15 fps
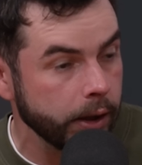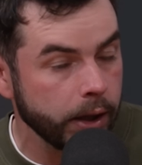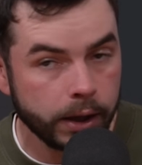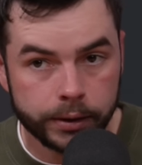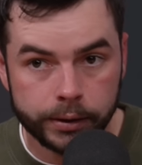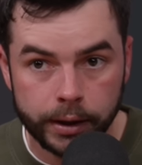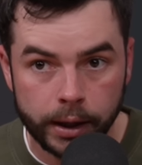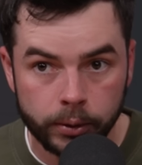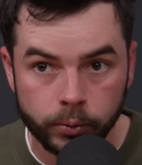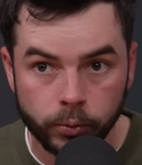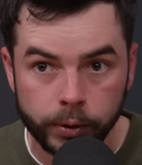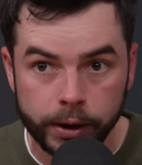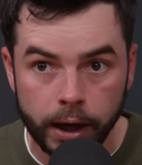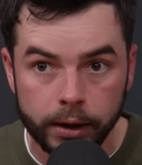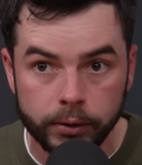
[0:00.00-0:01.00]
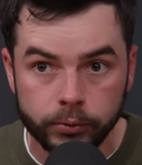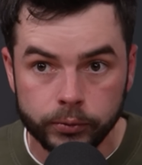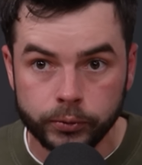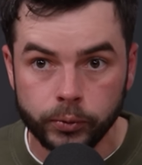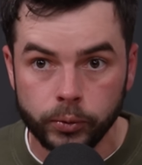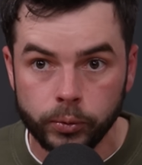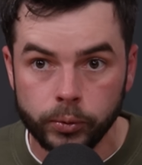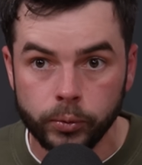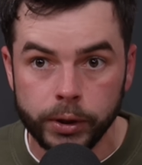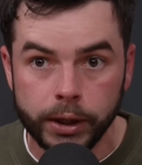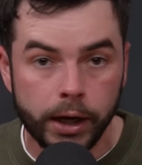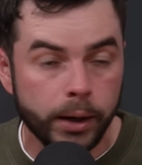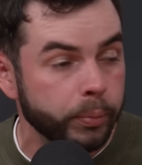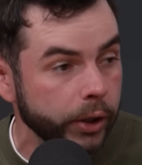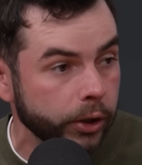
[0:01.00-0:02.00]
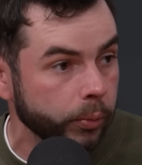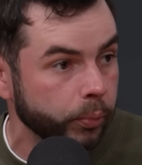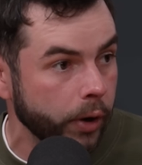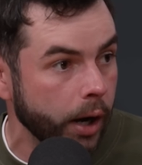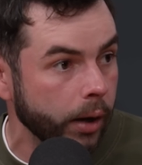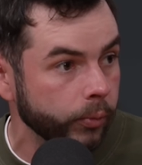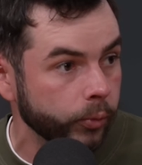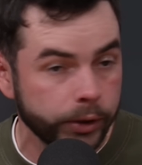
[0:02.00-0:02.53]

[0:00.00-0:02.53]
then we got a bigger problem.